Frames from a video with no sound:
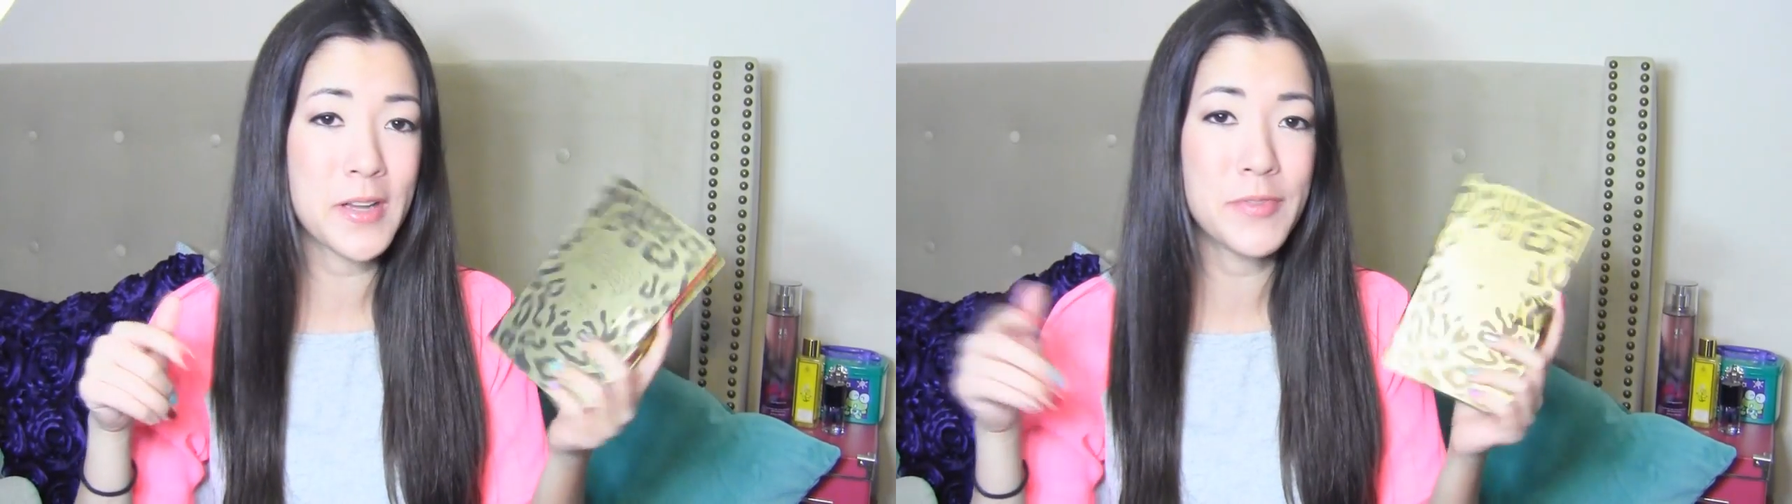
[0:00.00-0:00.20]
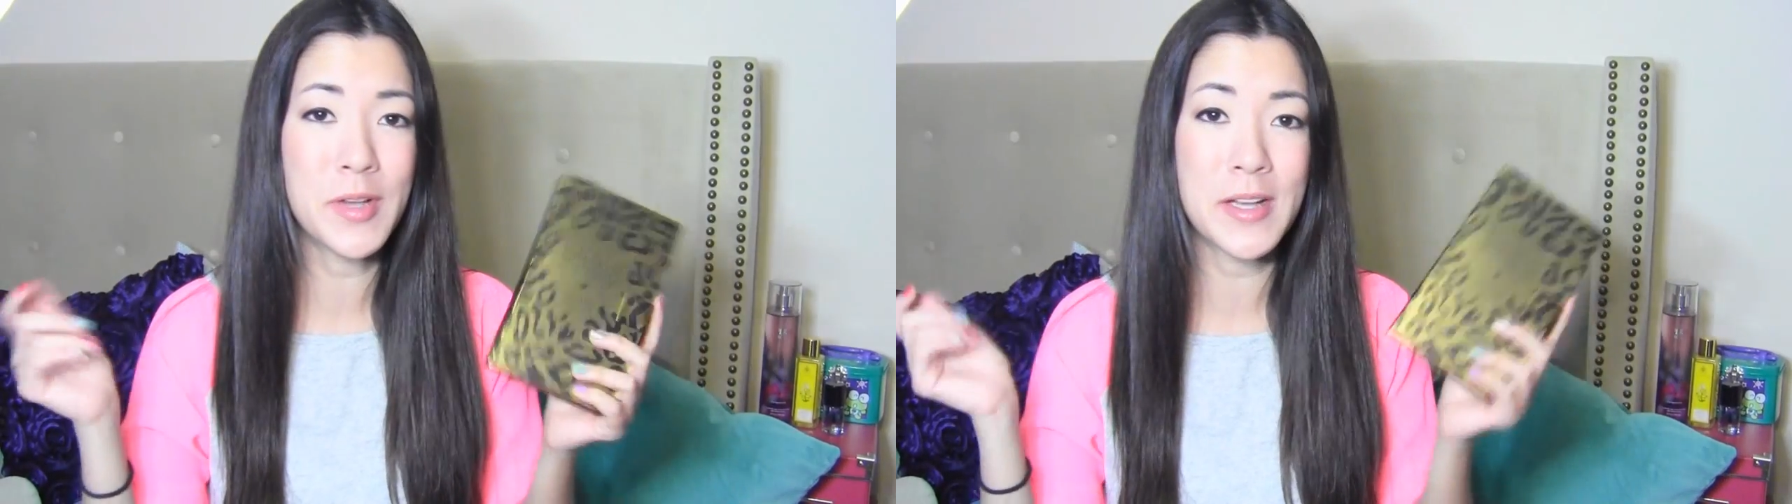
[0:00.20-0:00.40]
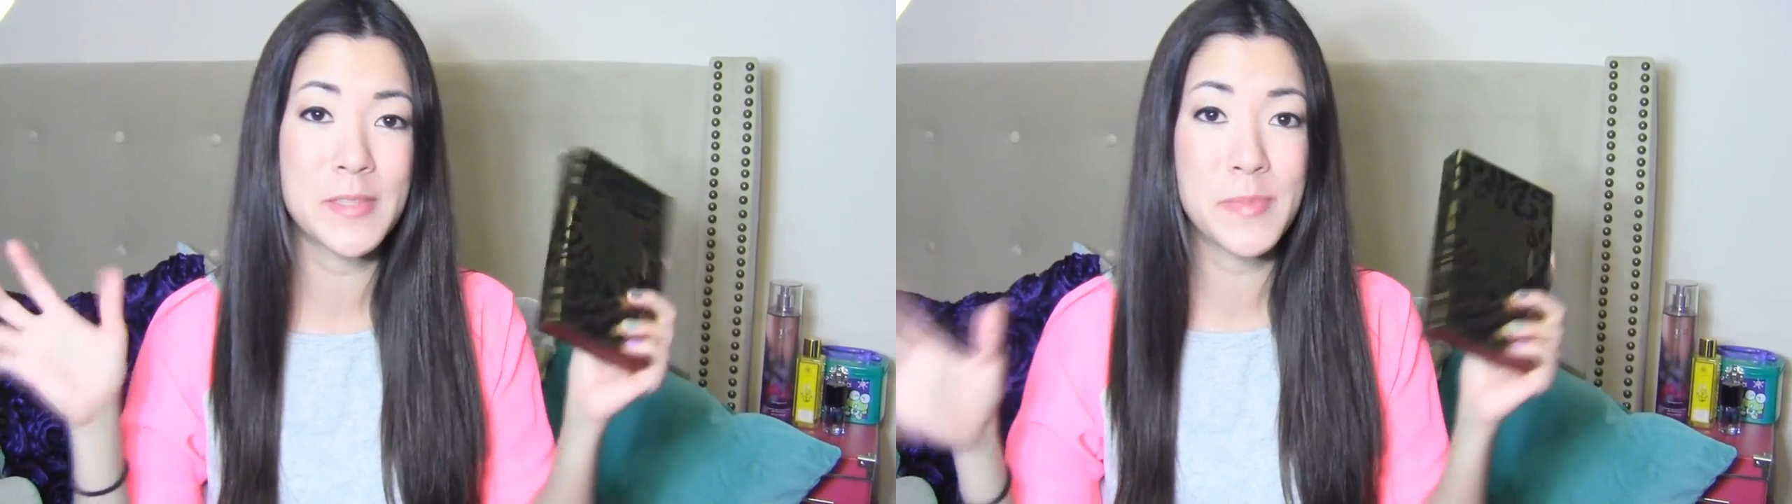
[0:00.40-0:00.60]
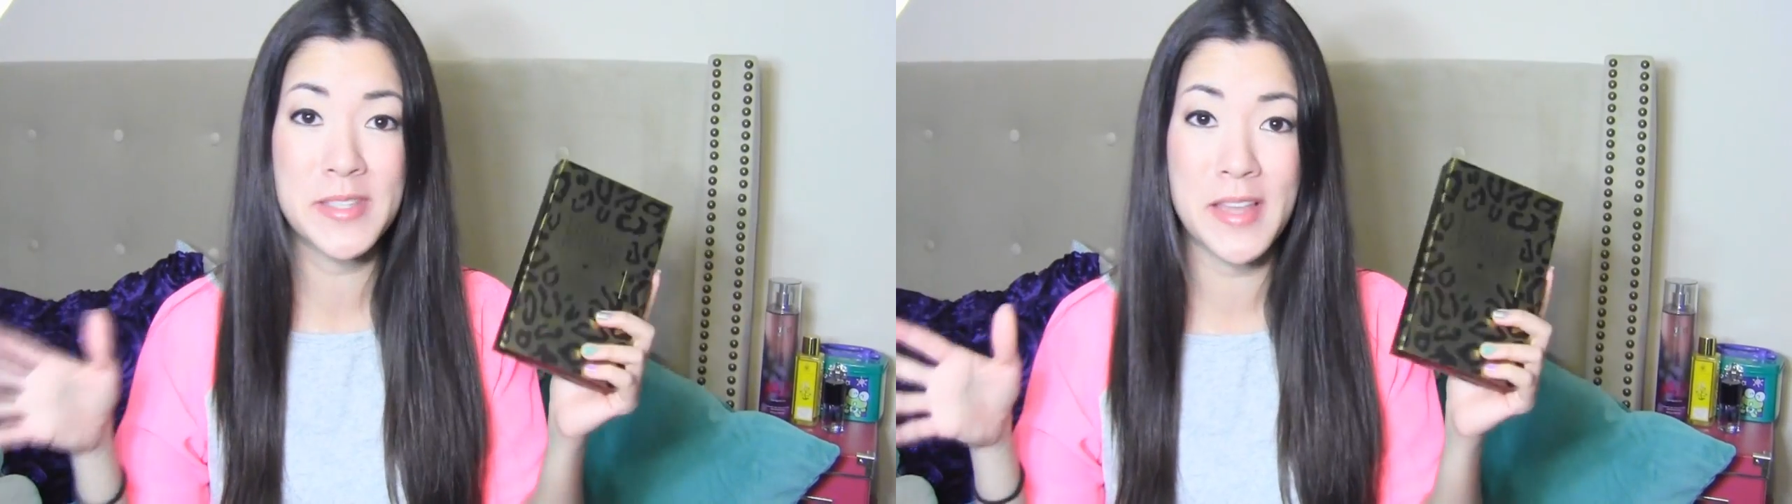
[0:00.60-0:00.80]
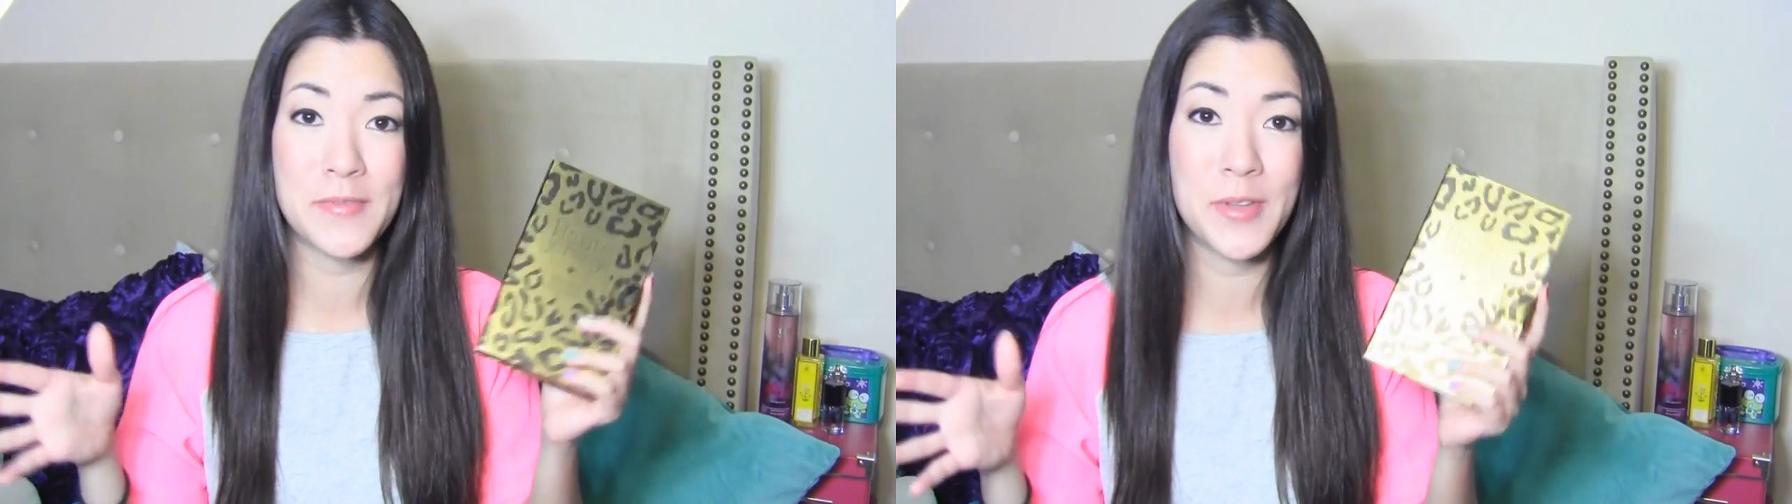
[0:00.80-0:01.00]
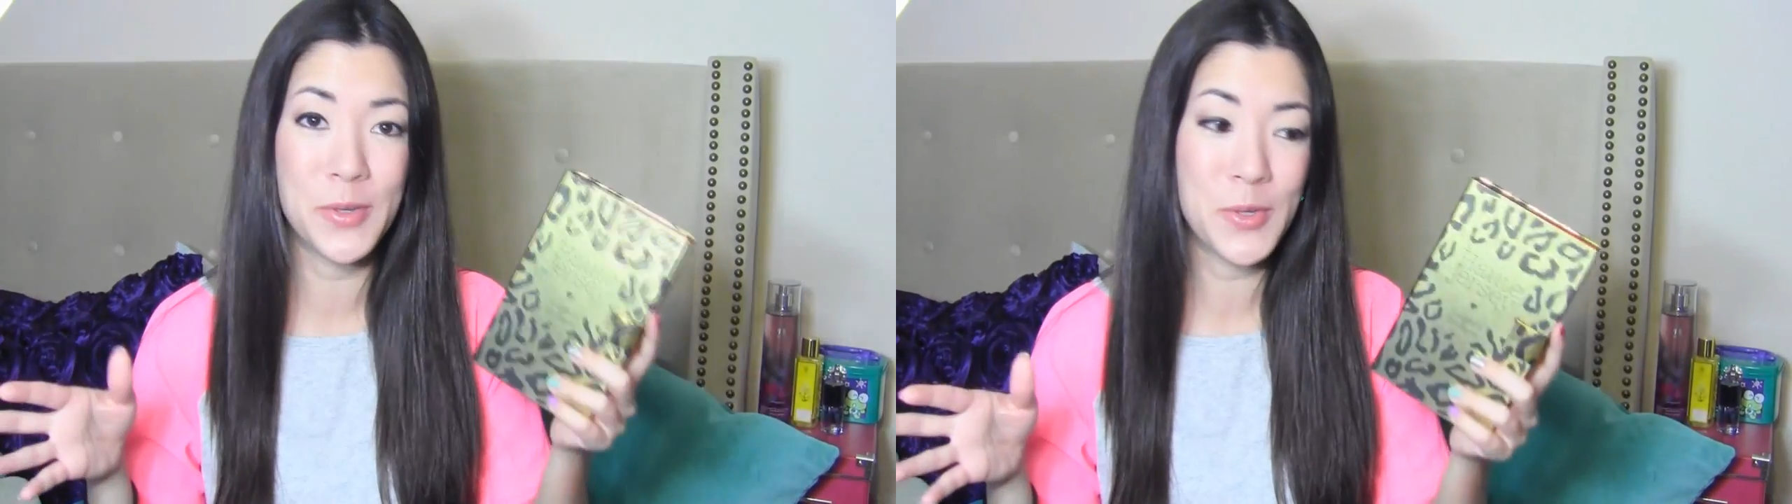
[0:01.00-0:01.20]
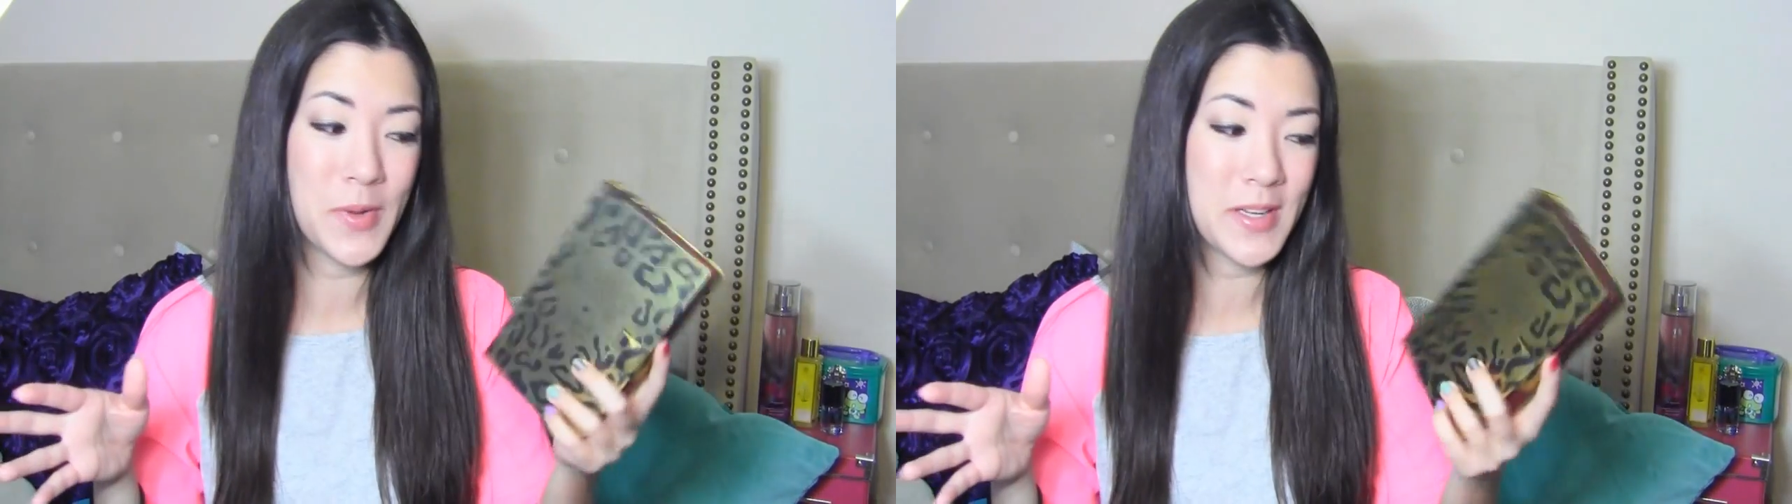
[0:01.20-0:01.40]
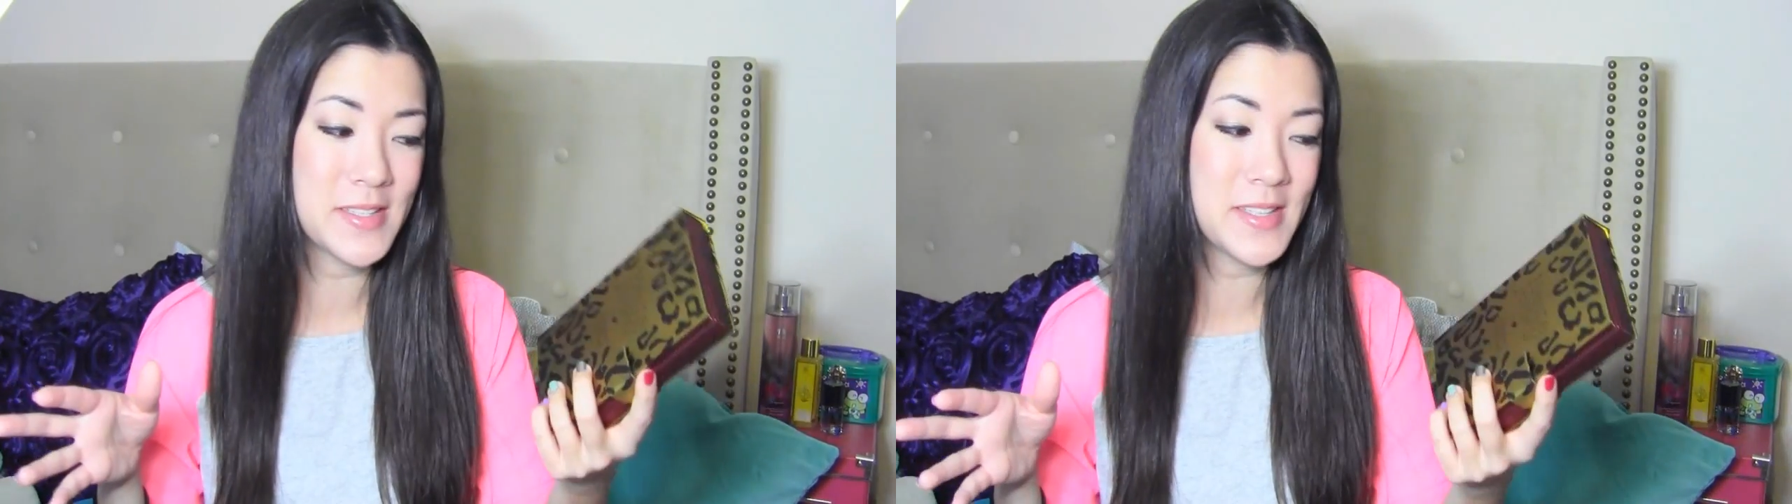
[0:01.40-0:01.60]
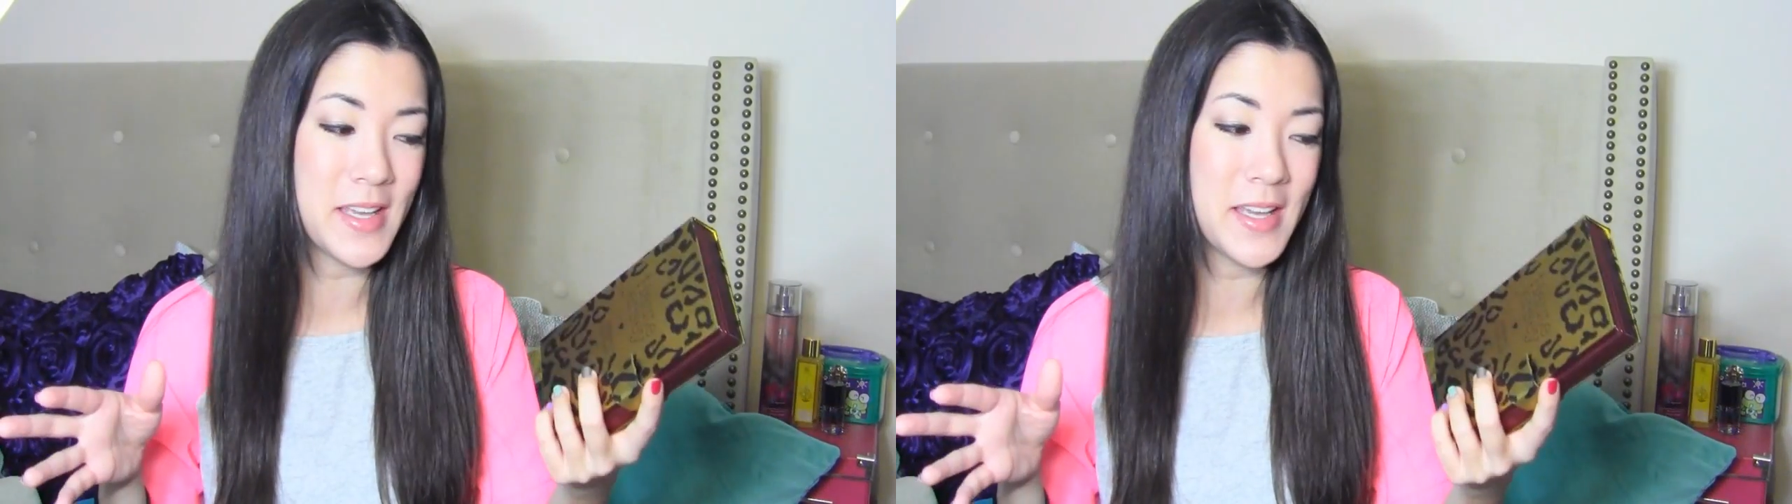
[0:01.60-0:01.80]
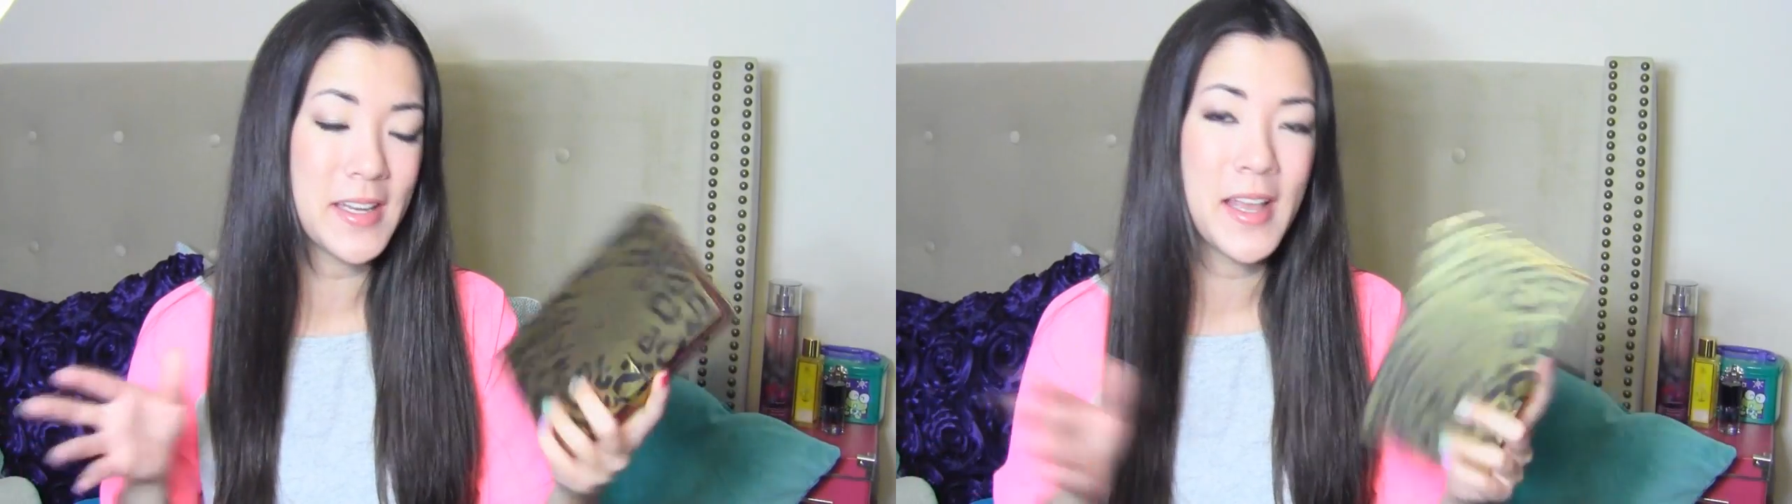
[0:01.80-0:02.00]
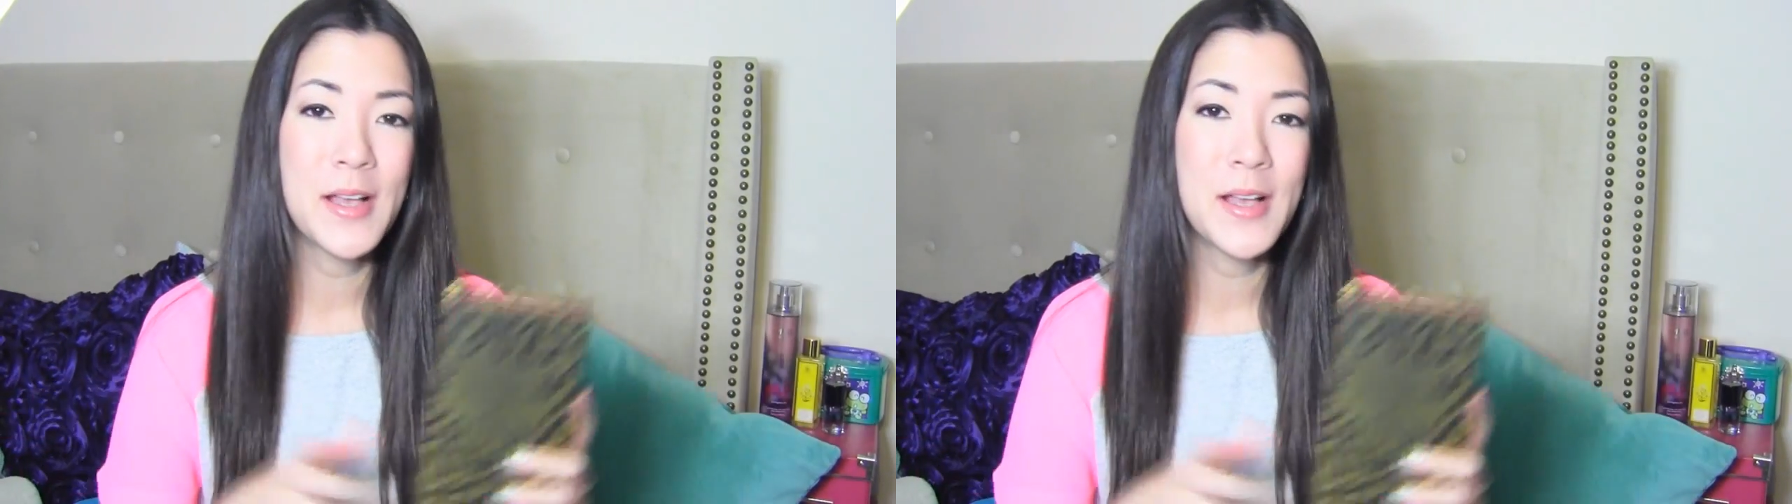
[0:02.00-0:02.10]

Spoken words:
if you guys missed that video and you want to see it.